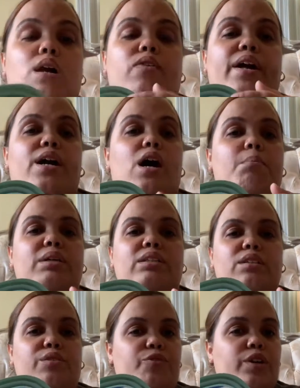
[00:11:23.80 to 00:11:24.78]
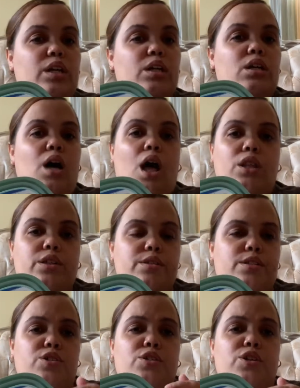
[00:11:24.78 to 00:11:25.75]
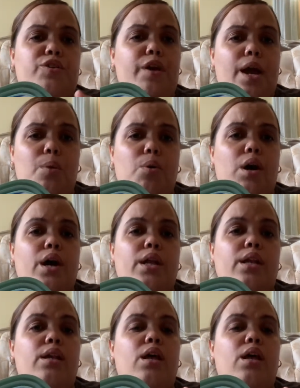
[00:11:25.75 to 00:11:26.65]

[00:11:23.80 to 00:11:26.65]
They come in different colors. There's a gray one,